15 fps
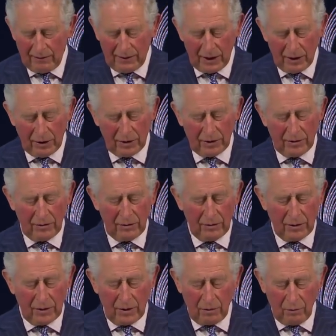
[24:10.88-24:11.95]

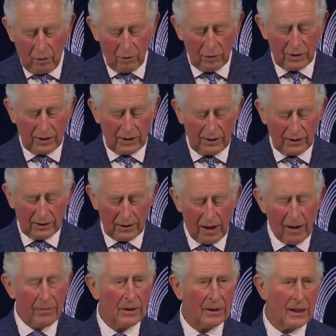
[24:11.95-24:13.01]
aviation, water,
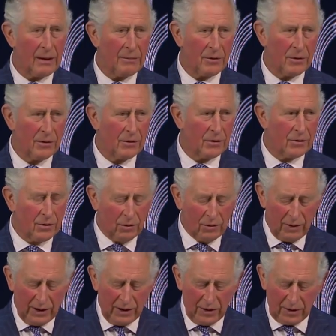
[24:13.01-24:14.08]
carbon capture and
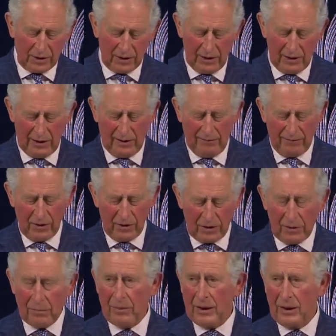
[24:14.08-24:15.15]
storage,
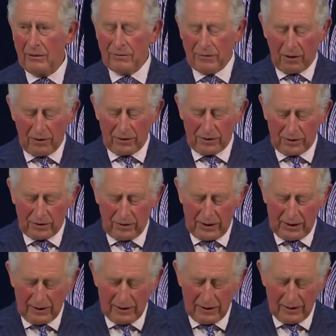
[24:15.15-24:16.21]
shipping,
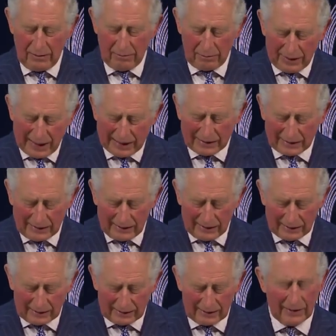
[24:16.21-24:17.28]
forestry,
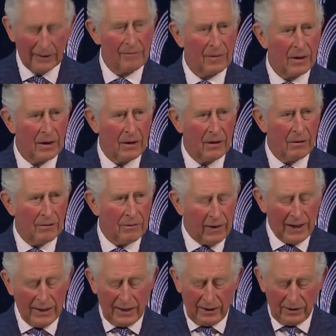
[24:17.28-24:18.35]
plastics,
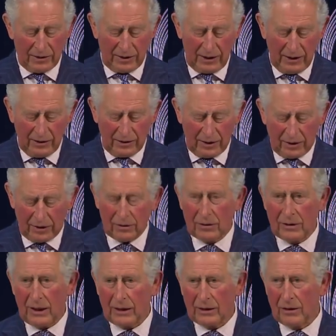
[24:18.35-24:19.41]
financing,
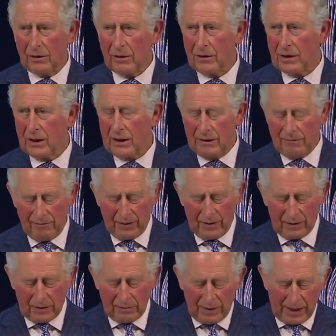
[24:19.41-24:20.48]
digital technology,
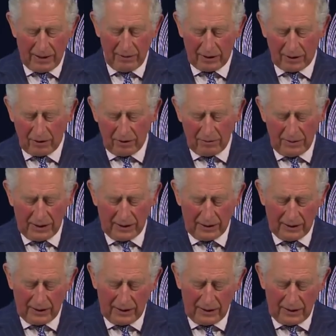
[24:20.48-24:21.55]
the
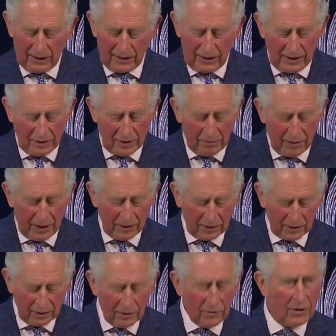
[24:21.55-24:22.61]
bioeconomy,
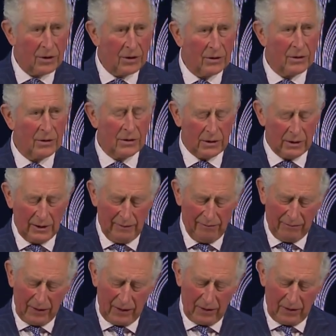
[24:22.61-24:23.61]
nature-based solutions,